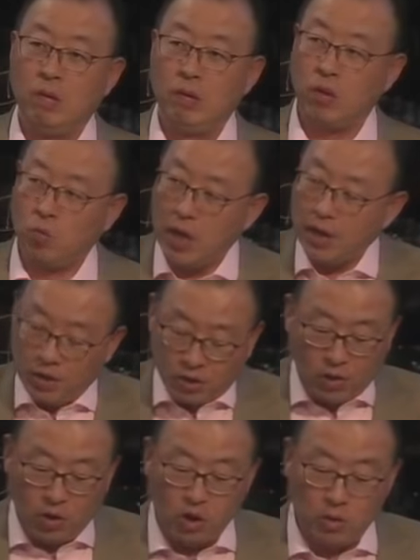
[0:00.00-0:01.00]
the writer is
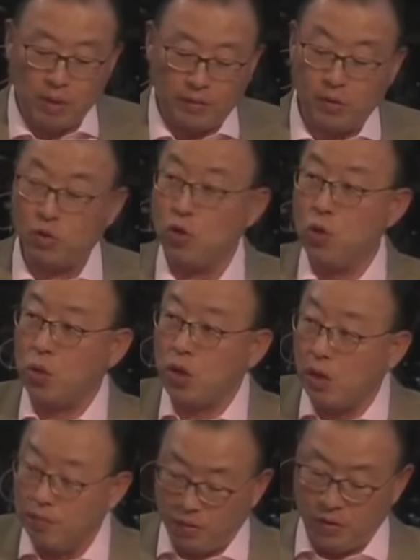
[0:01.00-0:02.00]
talking about this new
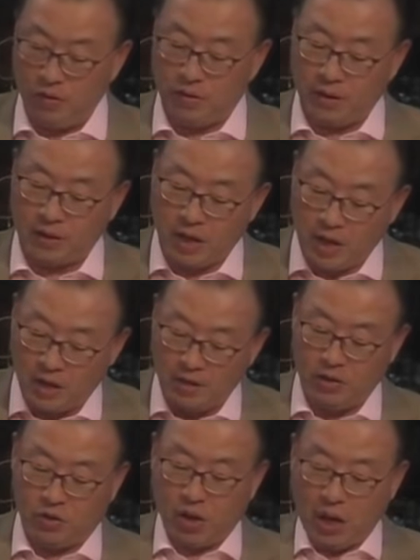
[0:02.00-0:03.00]
covenant that
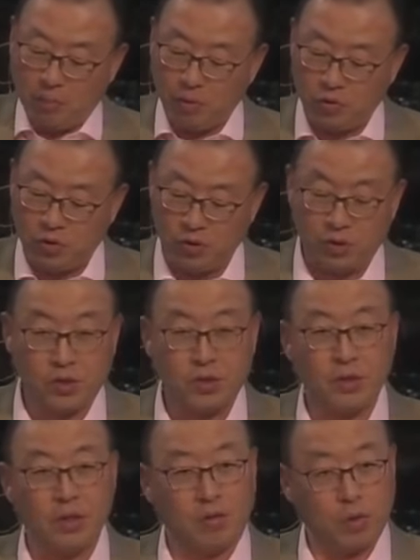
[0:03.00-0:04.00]
God establishes
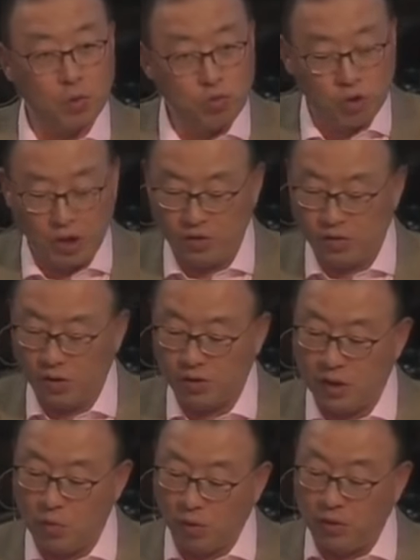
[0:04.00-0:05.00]
through
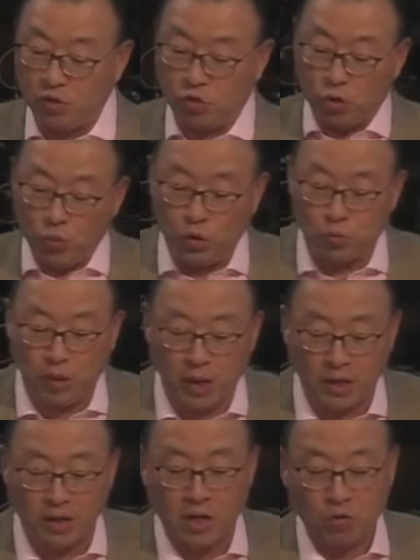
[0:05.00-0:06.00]
Jesus and what this Jewish
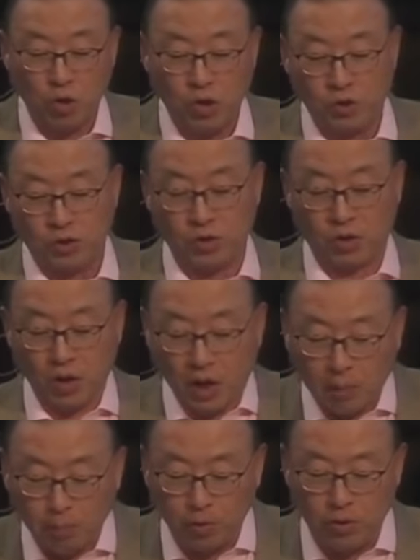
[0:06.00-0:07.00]
man, Jesus,
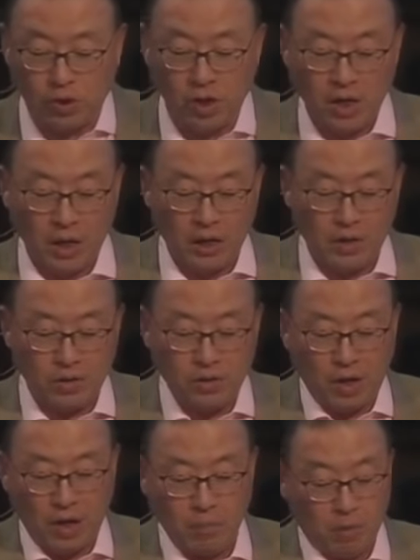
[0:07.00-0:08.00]
accomplished in the
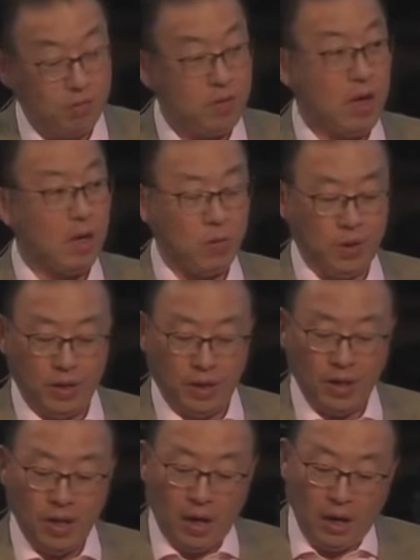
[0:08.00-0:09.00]
name of Yahweh
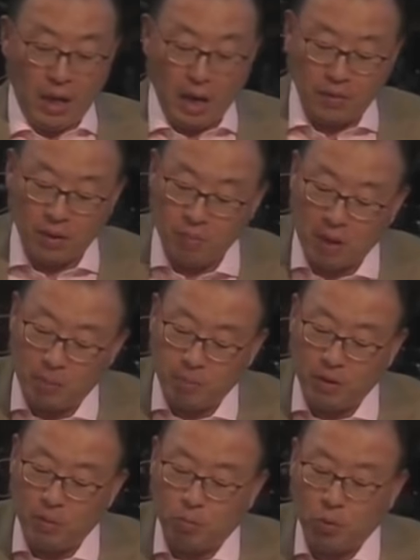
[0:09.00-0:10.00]
and how that might
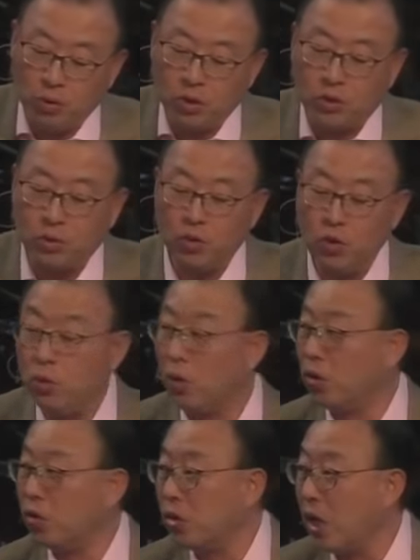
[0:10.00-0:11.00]
be the pointer to a new
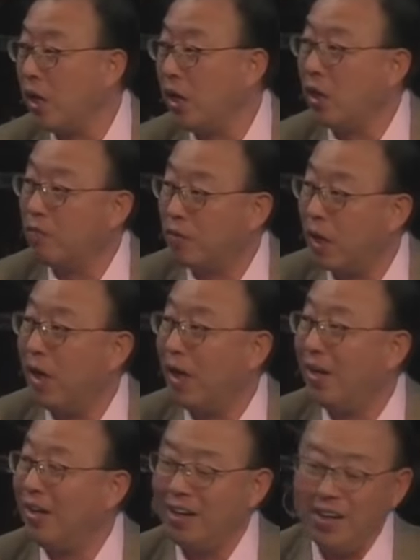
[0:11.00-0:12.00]
understanding of
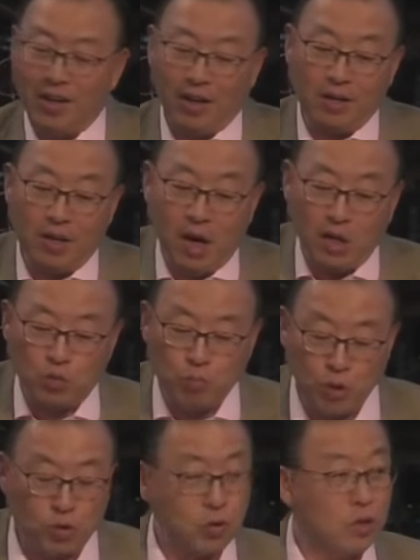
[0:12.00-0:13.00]
God and God's
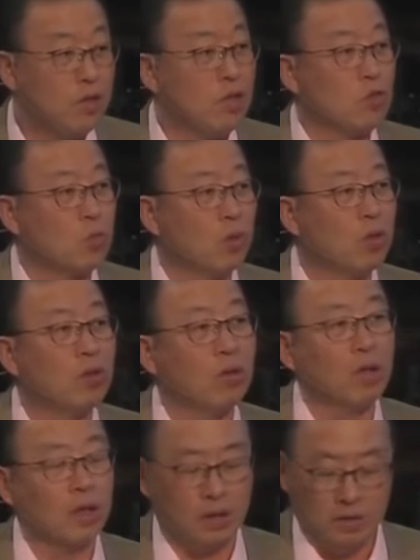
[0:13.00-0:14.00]
mission in this world.